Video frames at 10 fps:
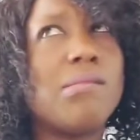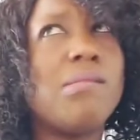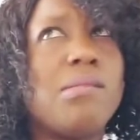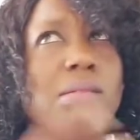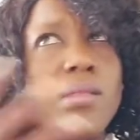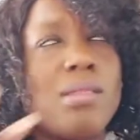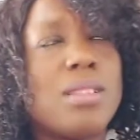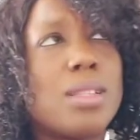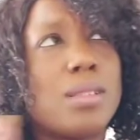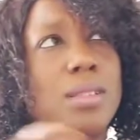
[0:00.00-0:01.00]
Oh, so
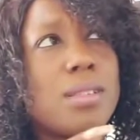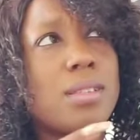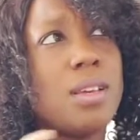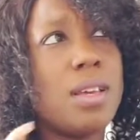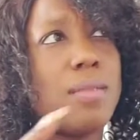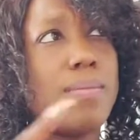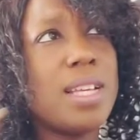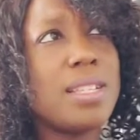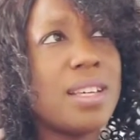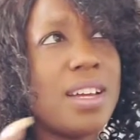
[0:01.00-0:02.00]
it's
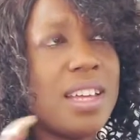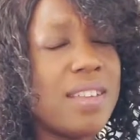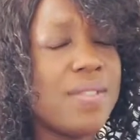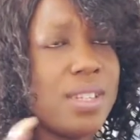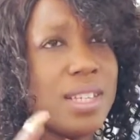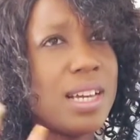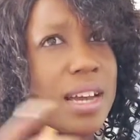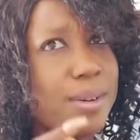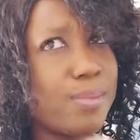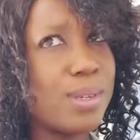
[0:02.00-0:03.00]
basically everything
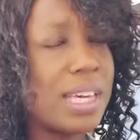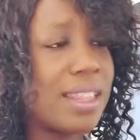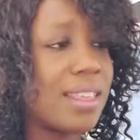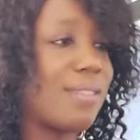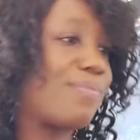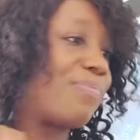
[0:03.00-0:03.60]
add up together.